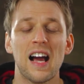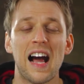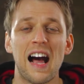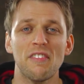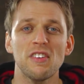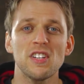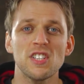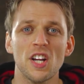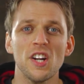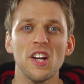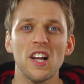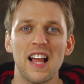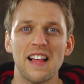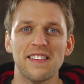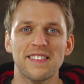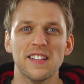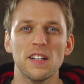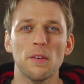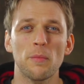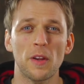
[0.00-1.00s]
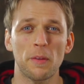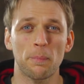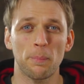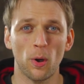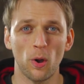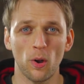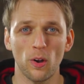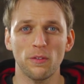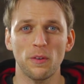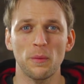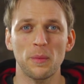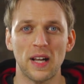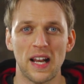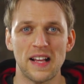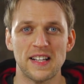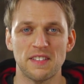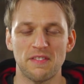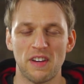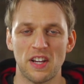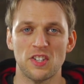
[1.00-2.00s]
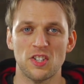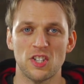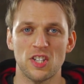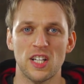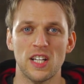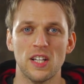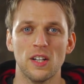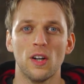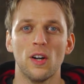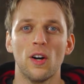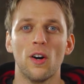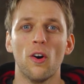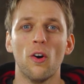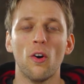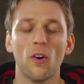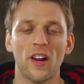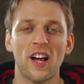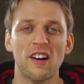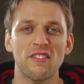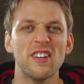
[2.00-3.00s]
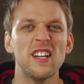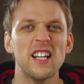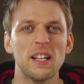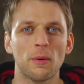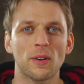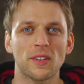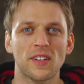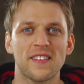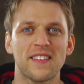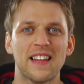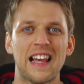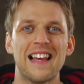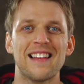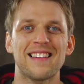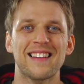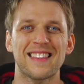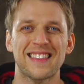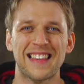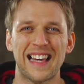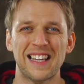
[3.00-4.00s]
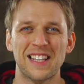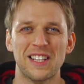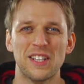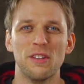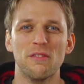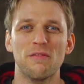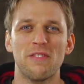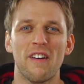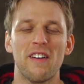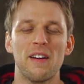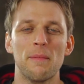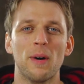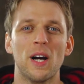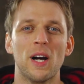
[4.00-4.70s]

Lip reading: Having done a lesson with Paul from Kolectiv SG, all I really want to say is thank you very